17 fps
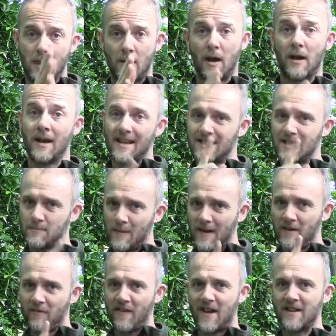unless it's
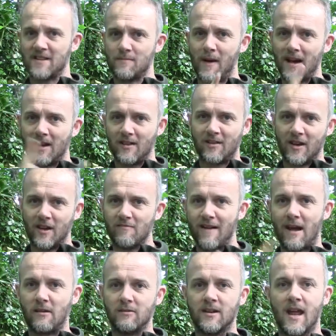been affected by anything
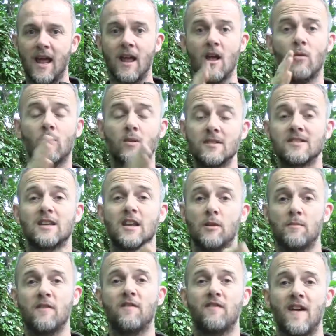around it, will still
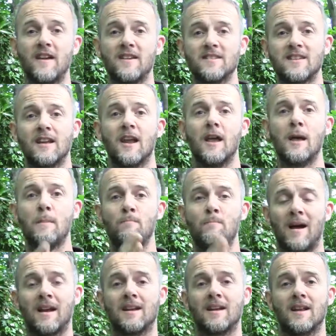be facing
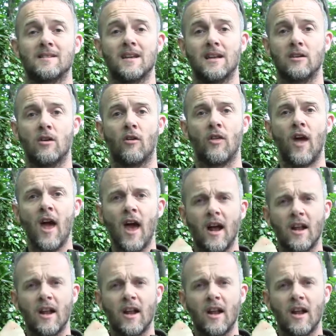magnetic north.